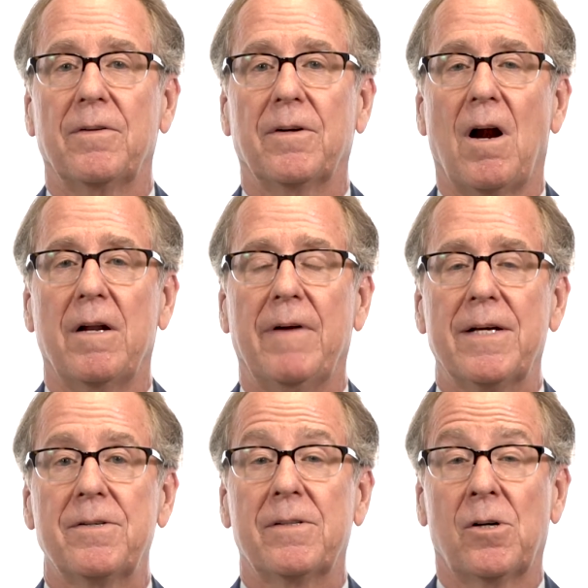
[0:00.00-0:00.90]
of the
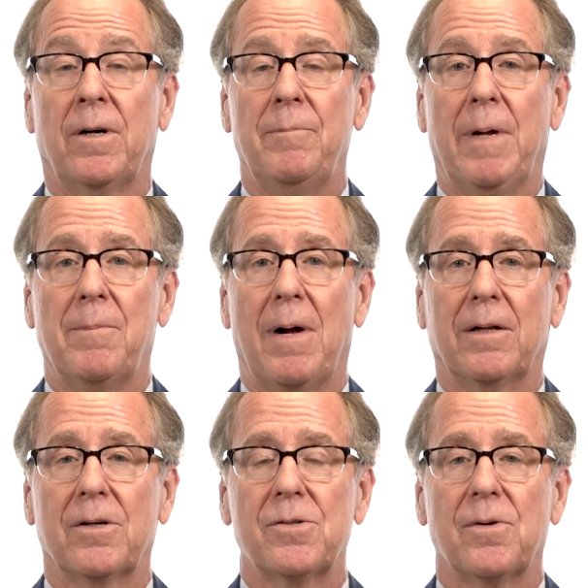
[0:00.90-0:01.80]
Cardiovascular and
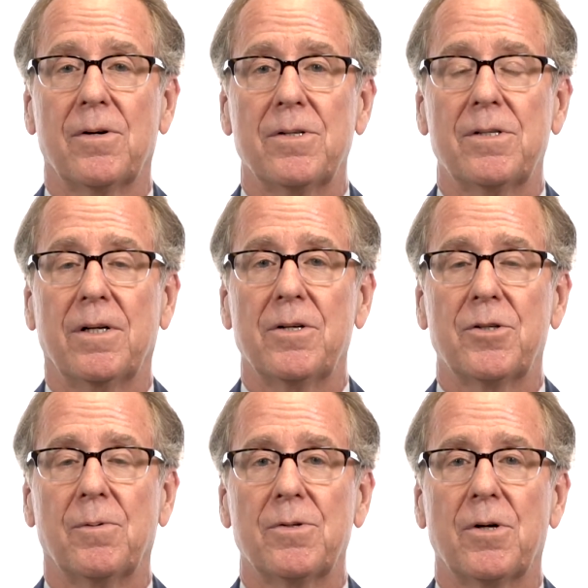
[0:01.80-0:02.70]
Metabolic Disorders
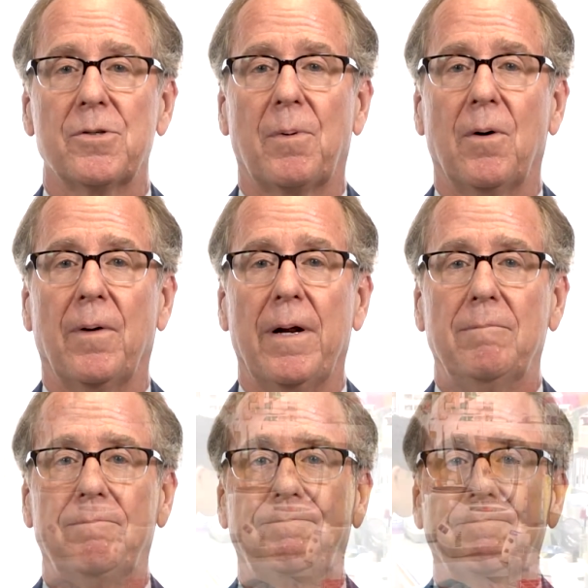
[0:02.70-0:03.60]
Signature Research
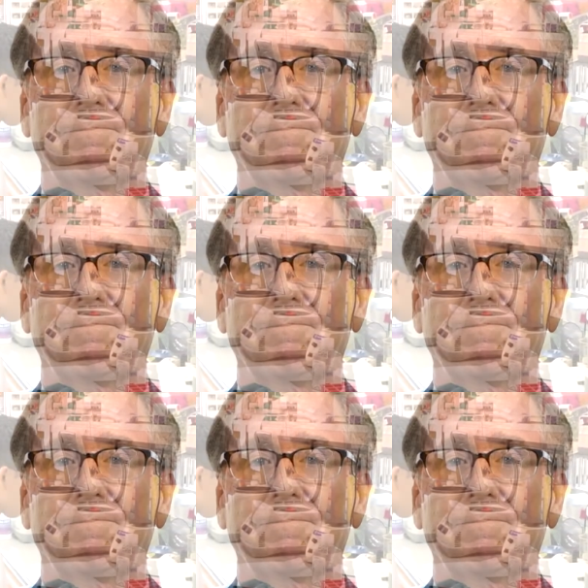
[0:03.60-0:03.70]
Program.